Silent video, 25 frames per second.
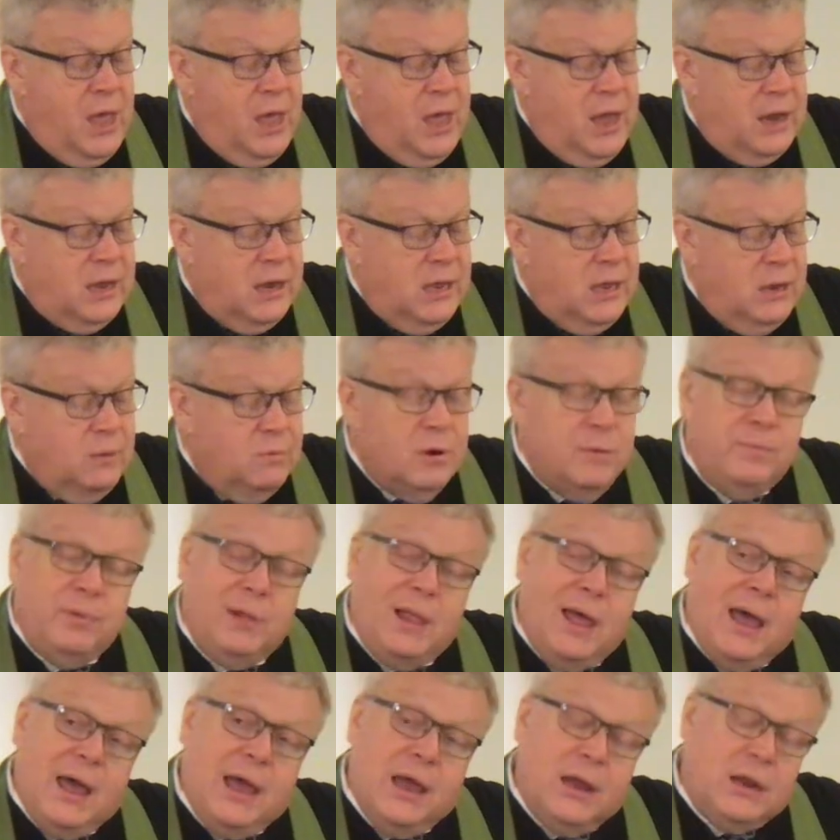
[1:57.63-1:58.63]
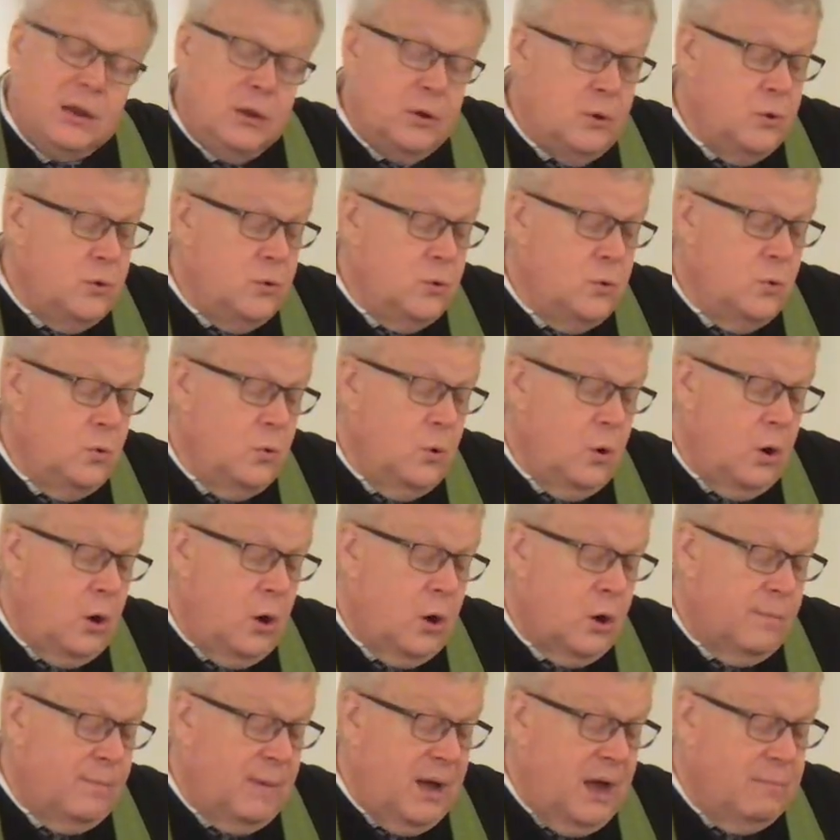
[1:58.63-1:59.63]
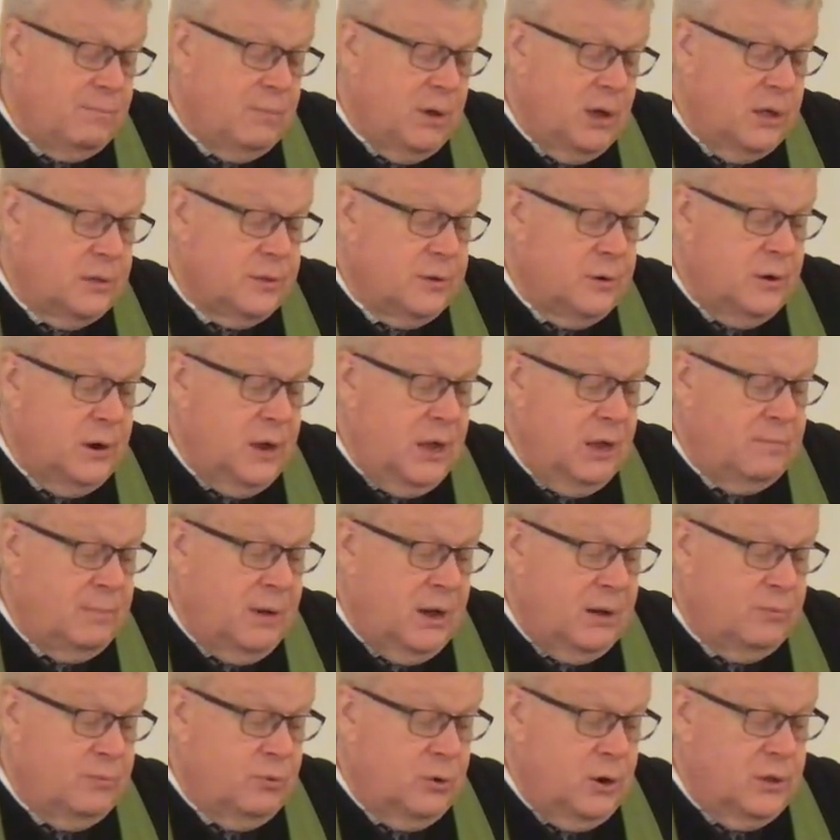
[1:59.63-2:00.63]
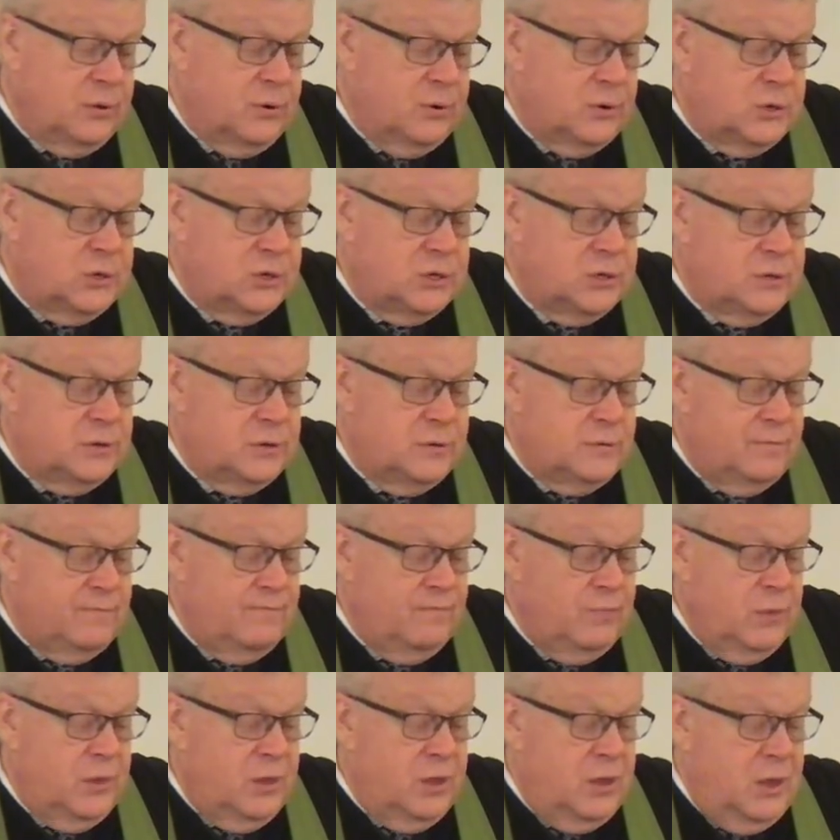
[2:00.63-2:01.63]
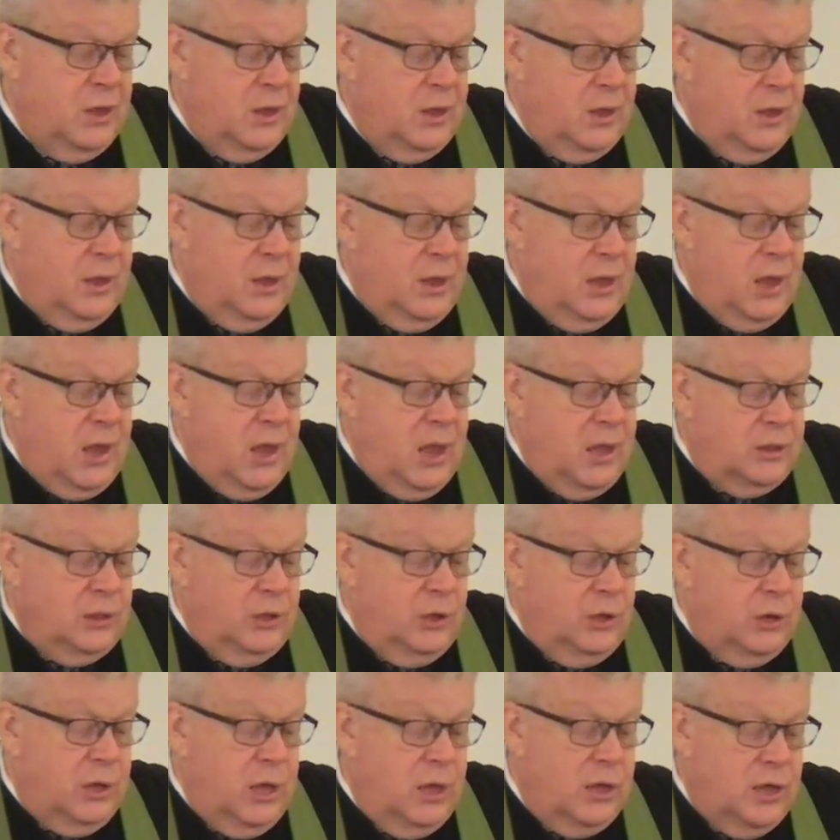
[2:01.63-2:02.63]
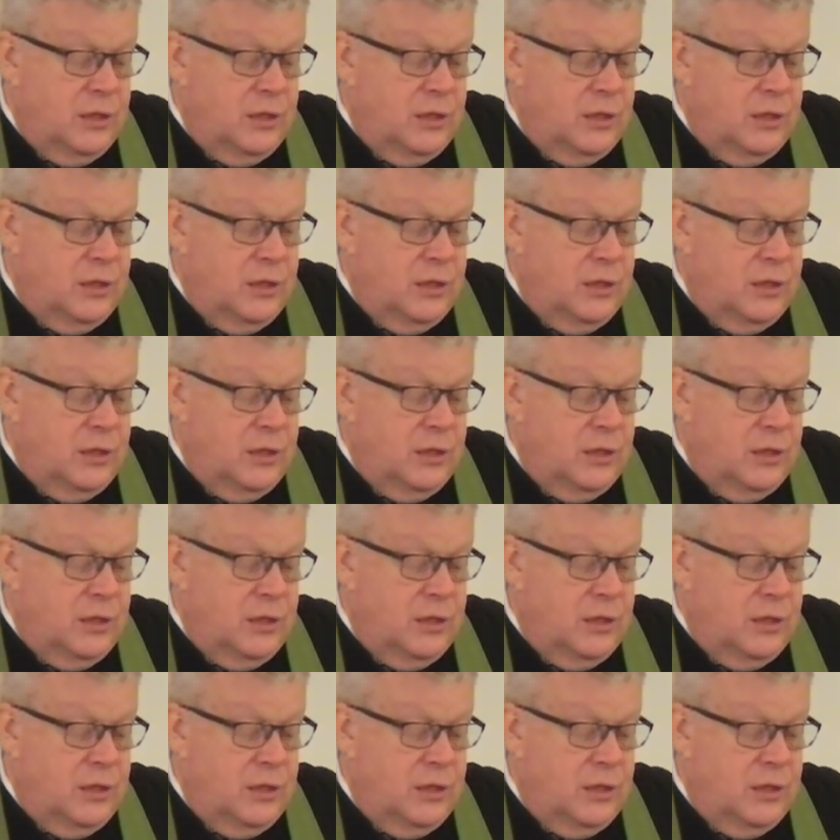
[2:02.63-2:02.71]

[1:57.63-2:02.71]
And he replied, Who are my mother and my brothers? And looking